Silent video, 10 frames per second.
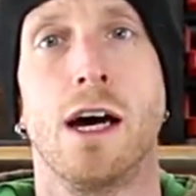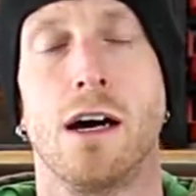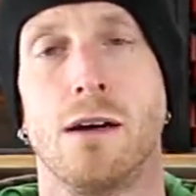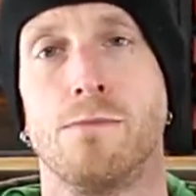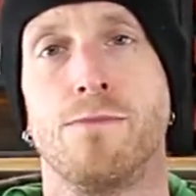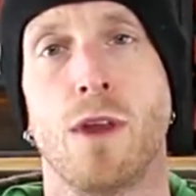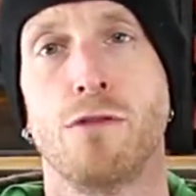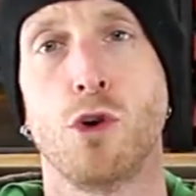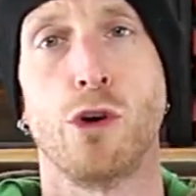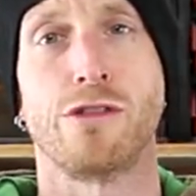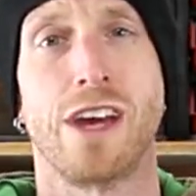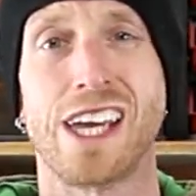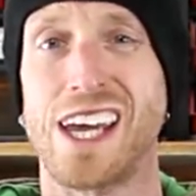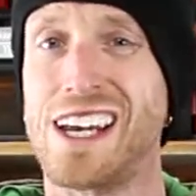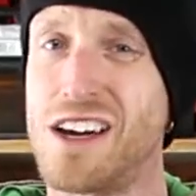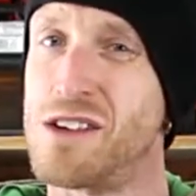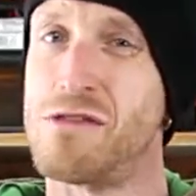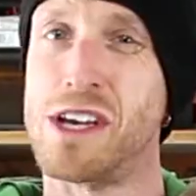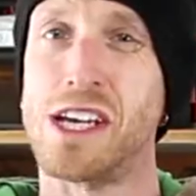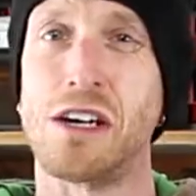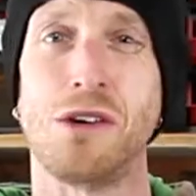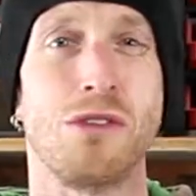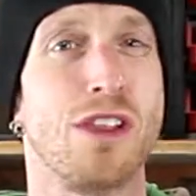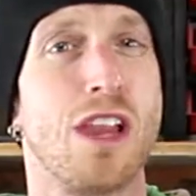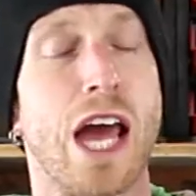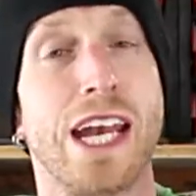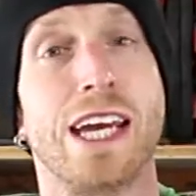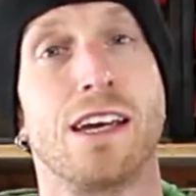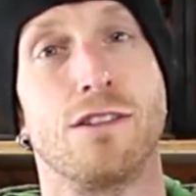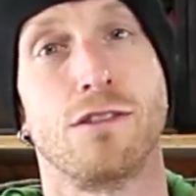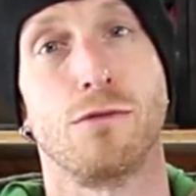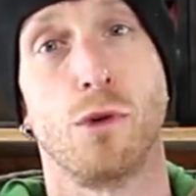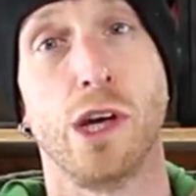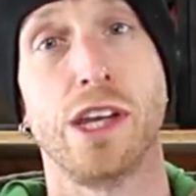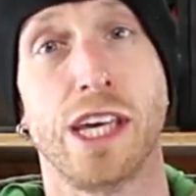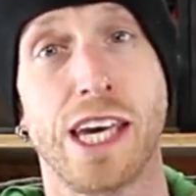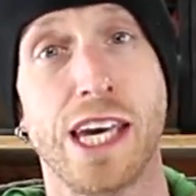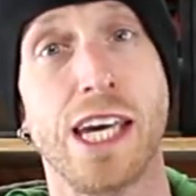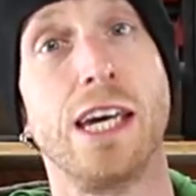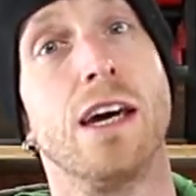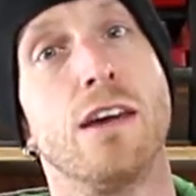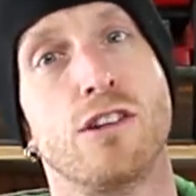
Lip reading: Of course, like any other video, lighting is really key,